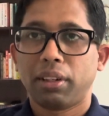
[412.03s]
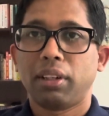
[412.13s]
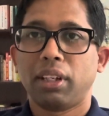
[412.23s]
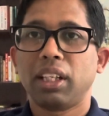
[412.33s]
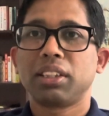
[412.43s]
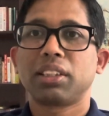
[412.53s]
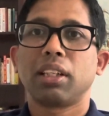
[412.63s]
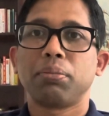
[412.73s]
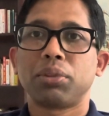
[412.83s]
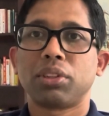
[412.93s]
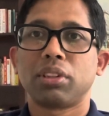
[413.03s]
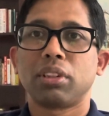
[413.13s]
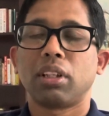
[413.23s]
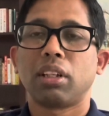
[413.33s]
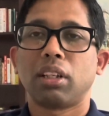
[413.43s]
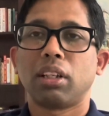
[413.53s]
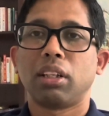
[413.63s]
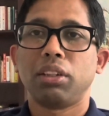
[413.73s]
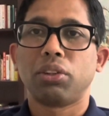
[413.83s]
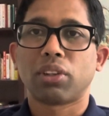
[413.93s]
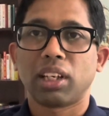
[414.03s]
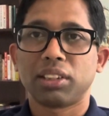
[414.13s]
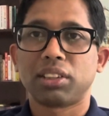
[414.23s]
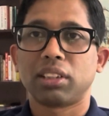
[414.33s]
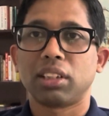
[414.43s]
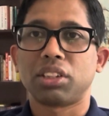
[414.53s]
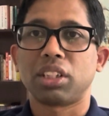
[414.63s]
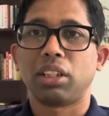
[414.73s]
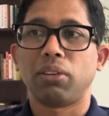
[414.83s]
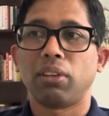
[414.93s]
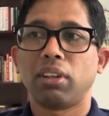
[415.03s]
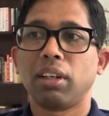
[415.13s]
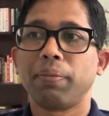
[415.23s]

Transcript: Next comes your class schedule.